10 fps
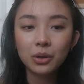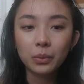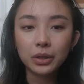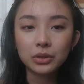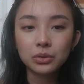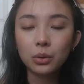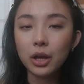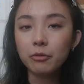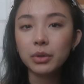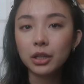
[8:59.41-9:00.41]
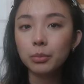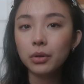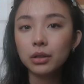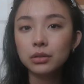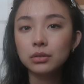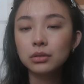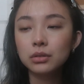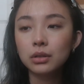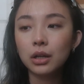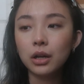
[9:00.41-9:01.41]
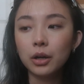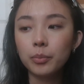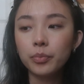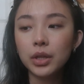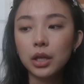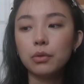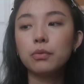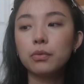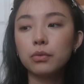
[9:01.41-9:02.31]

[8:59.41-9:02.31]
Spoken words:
when you don't have makeup on, if